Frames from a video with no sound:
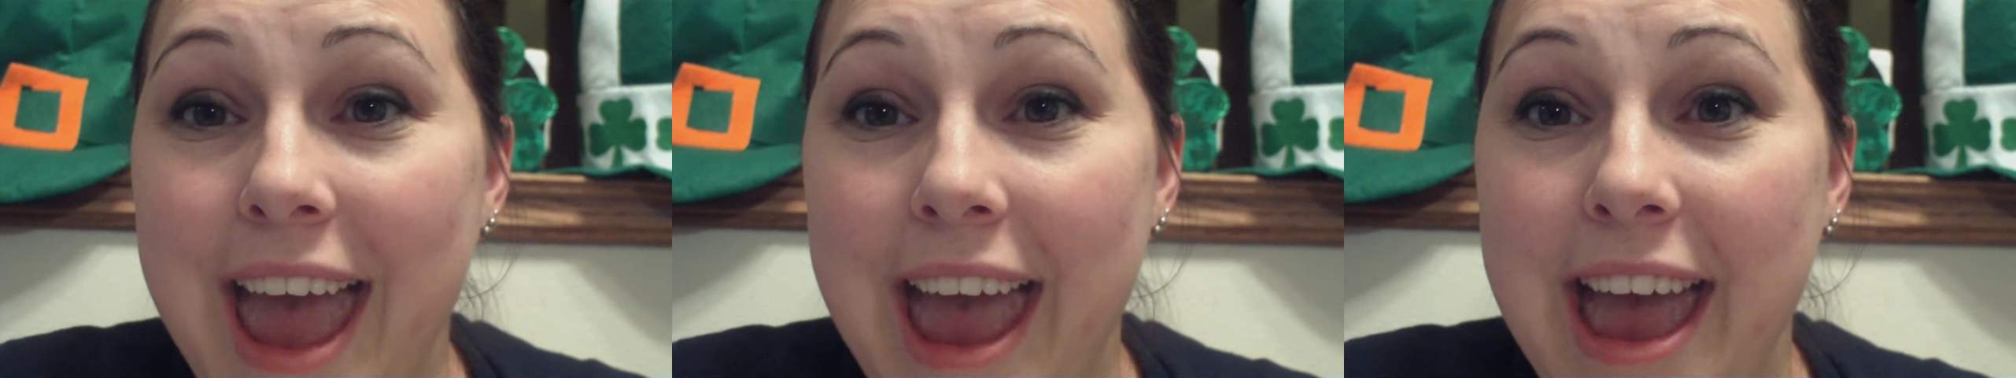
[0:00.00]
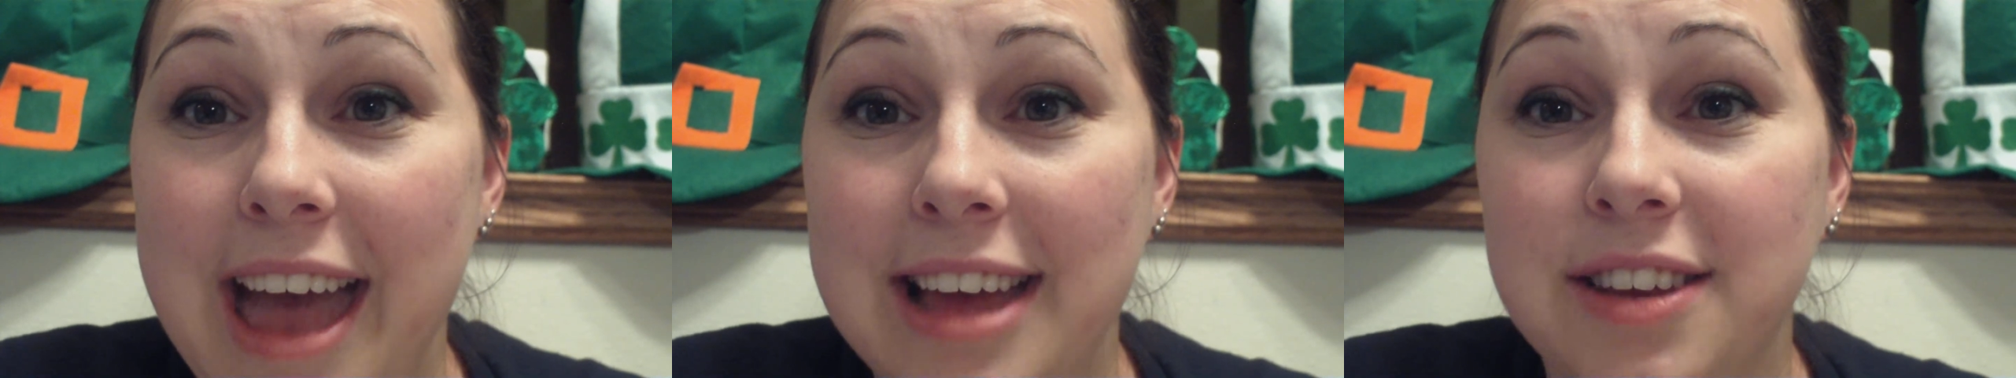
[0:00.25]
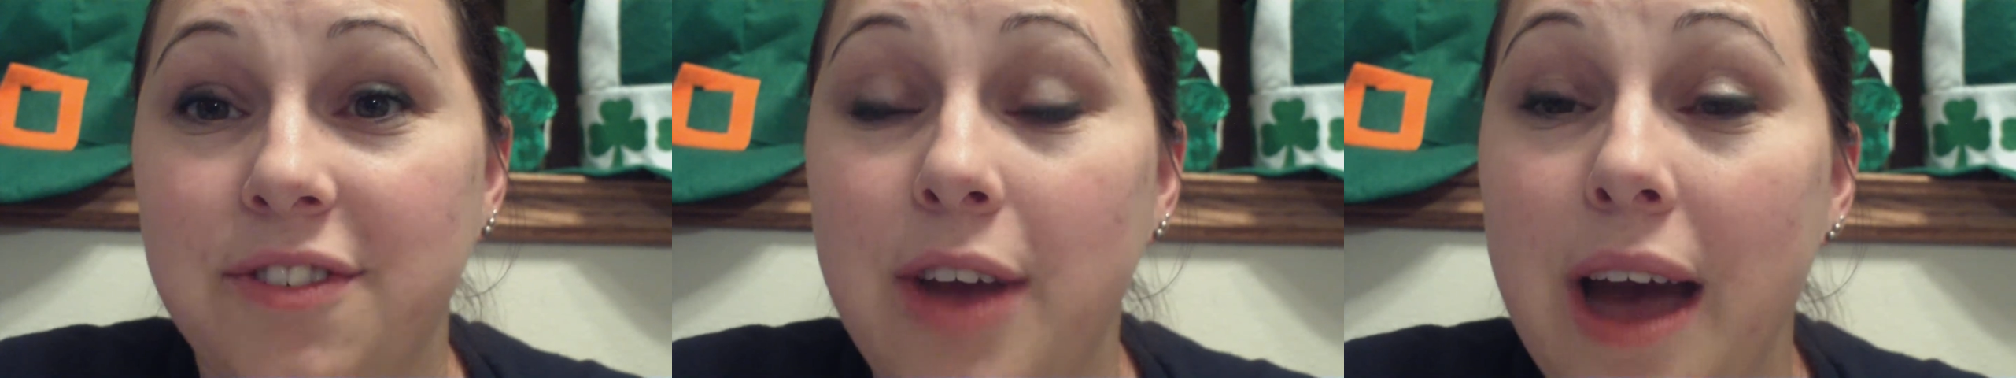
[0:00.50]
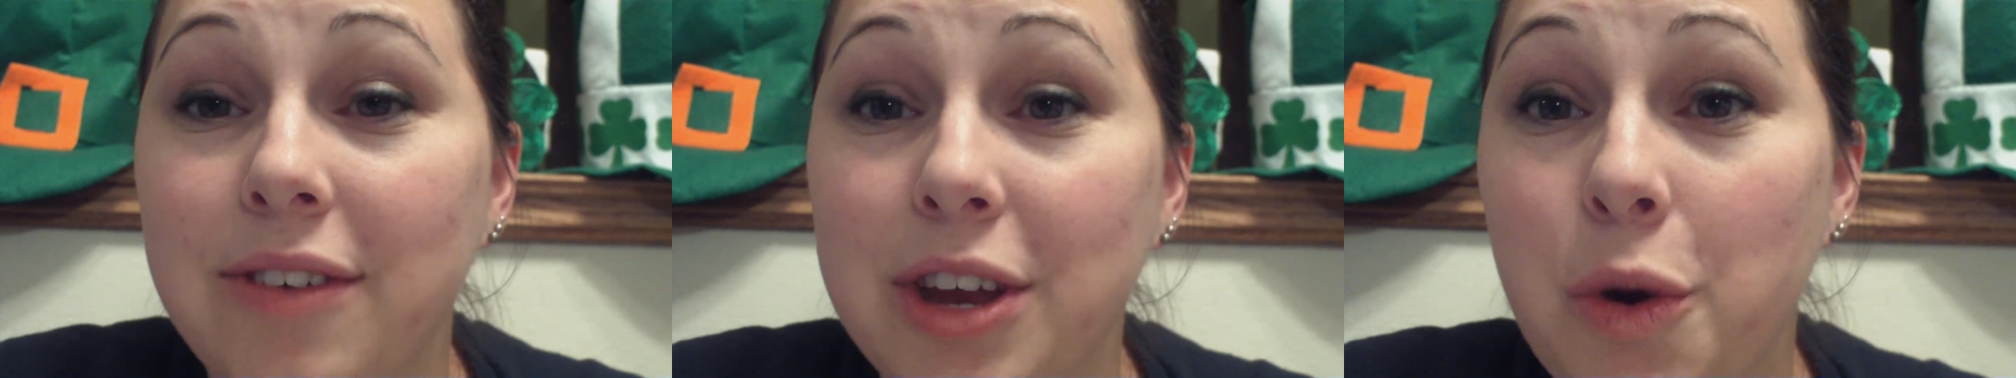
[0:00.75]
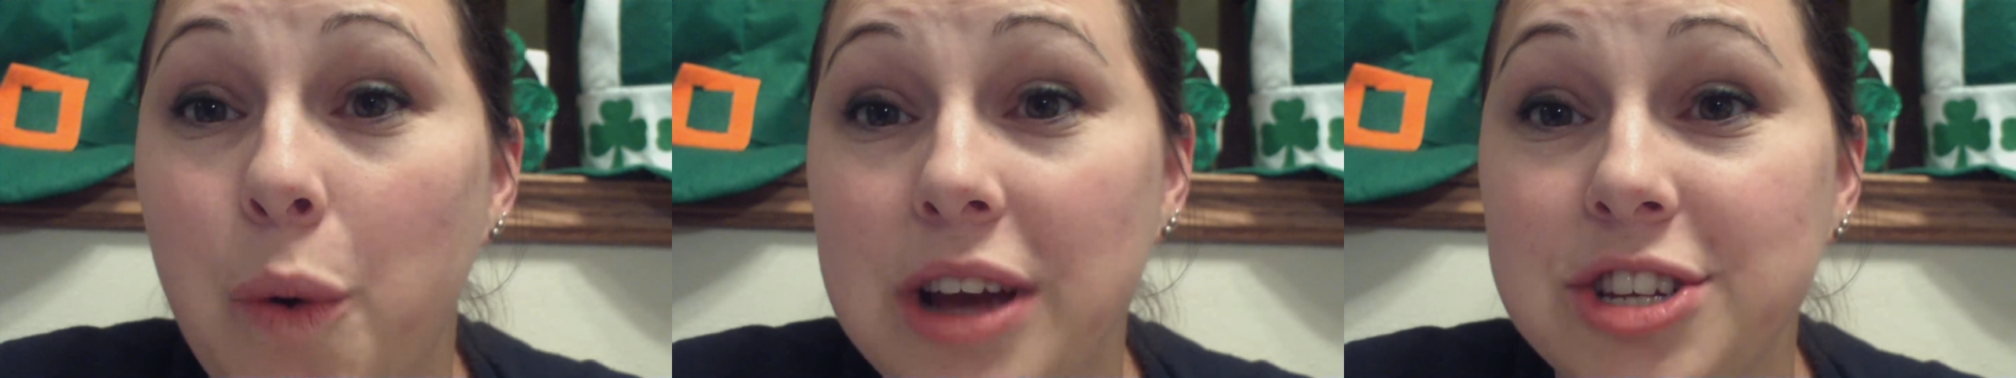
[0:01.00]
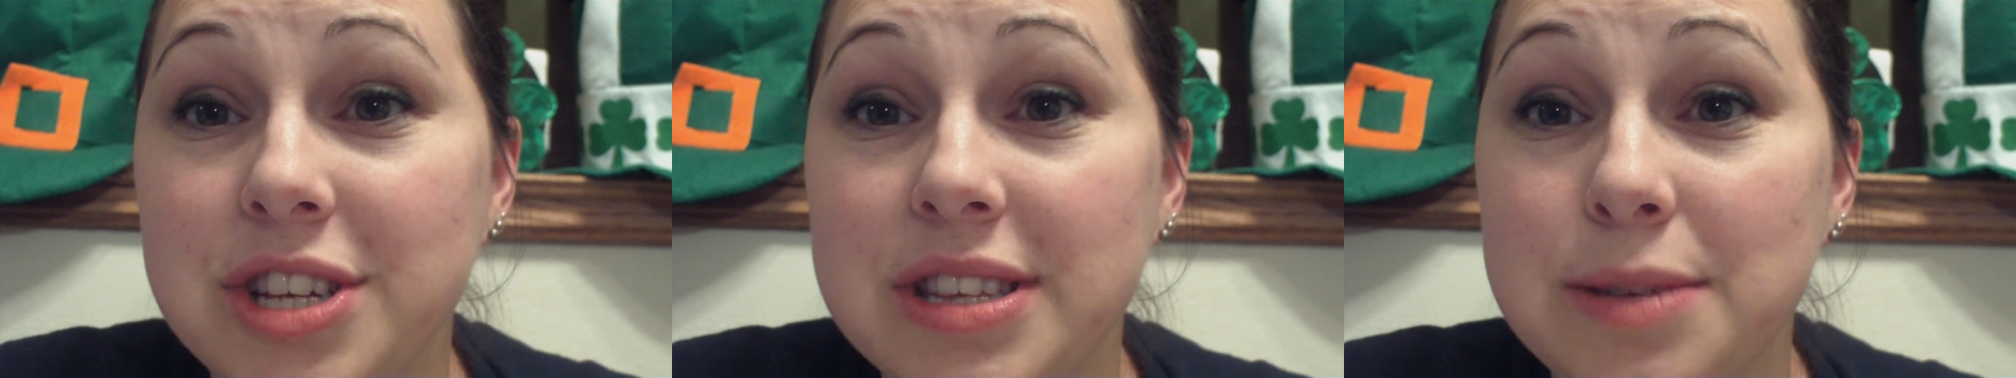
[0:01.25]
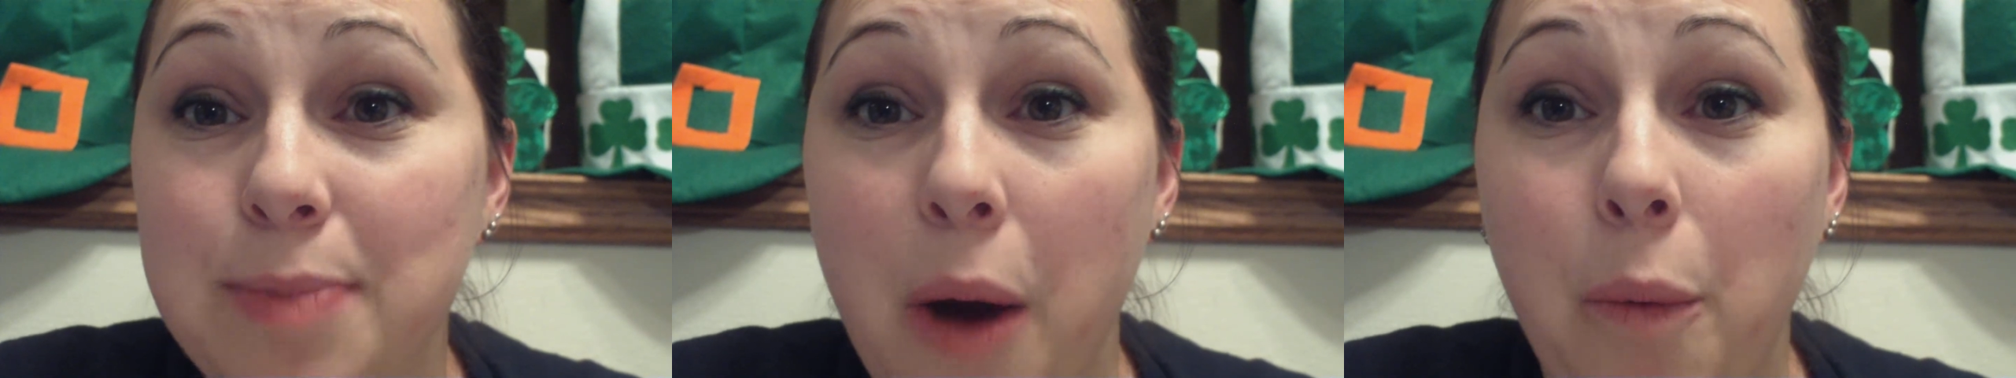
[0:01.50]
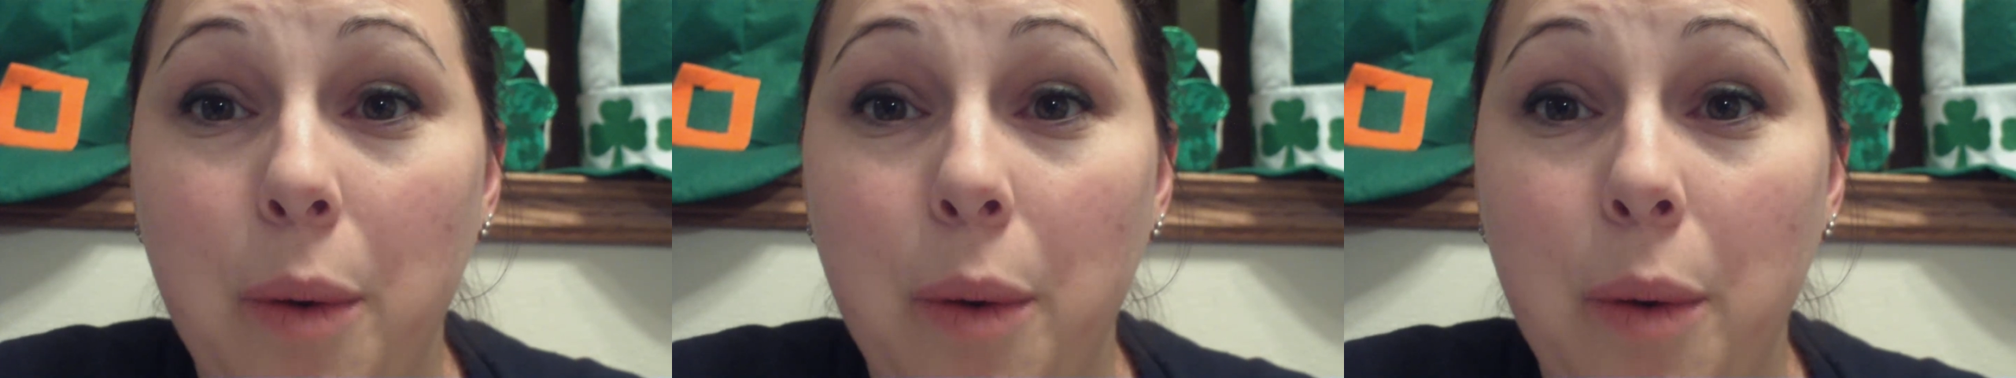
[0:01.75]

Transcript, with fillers: and if you have any questions about